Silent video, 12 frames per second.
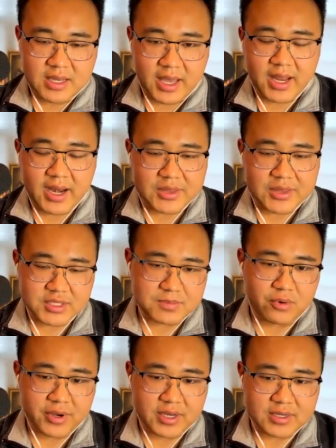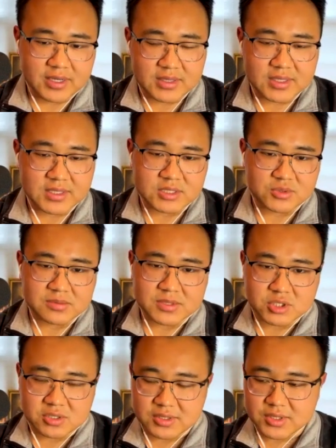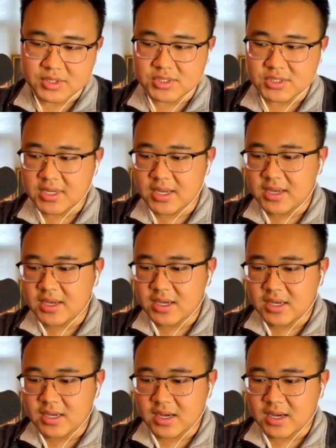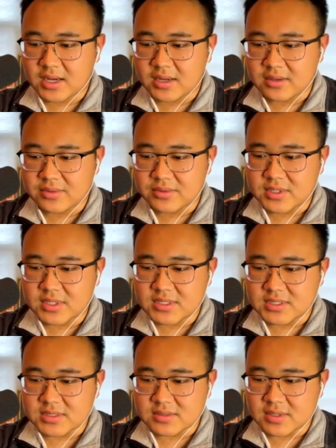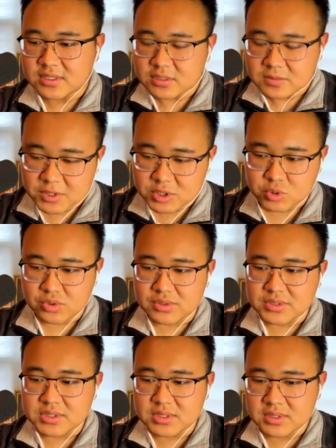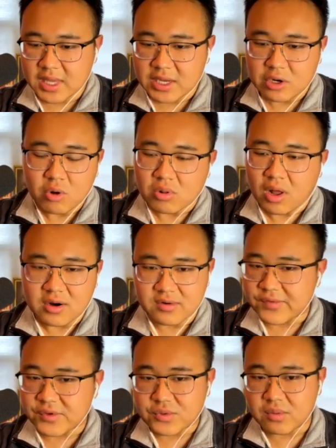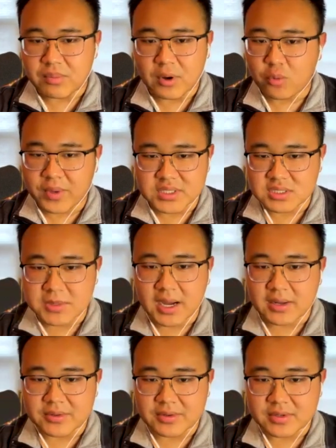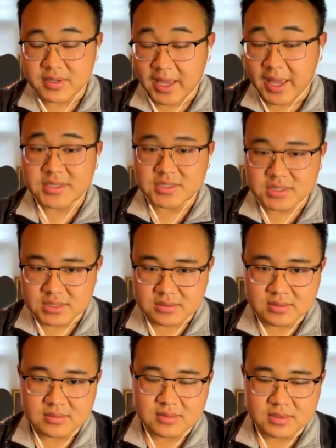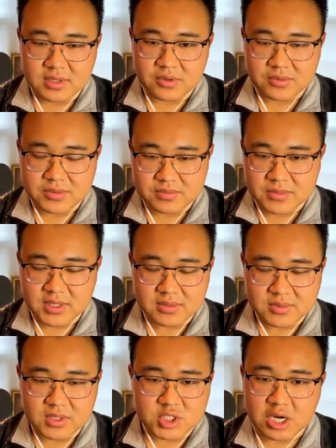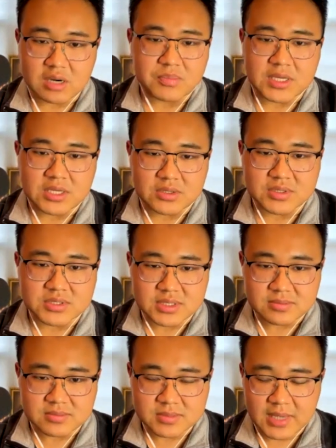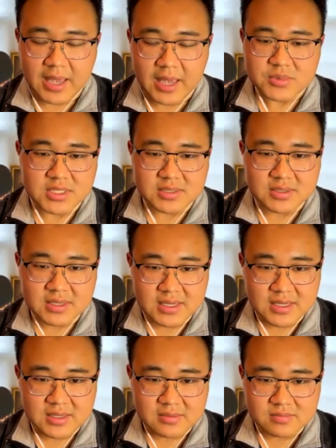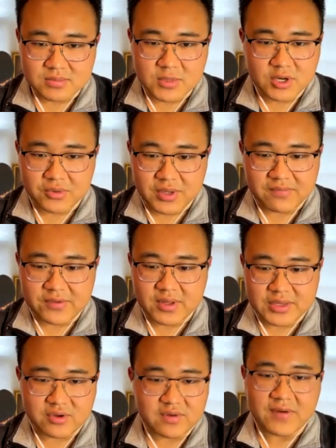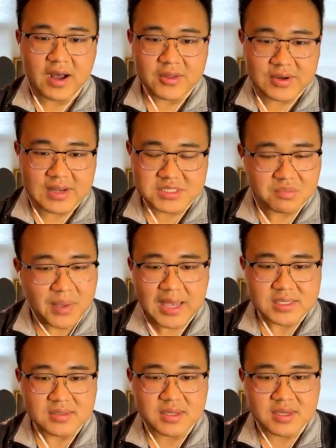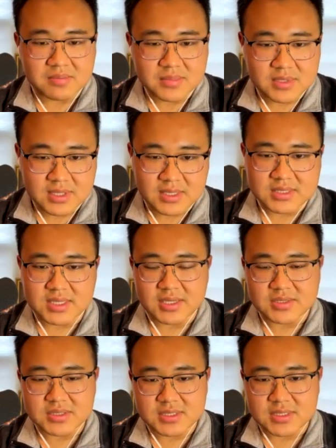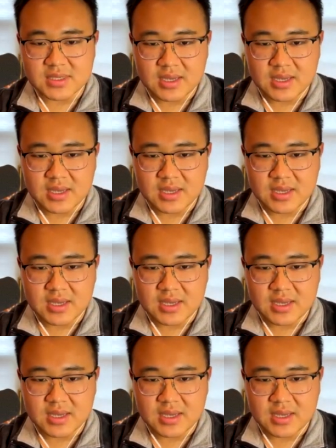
And at this point in the history of the church, uh, these individuals they no longer view the pope as a father hence you know the the chair peter is empty you know they feel like their father has abandoned them in a sense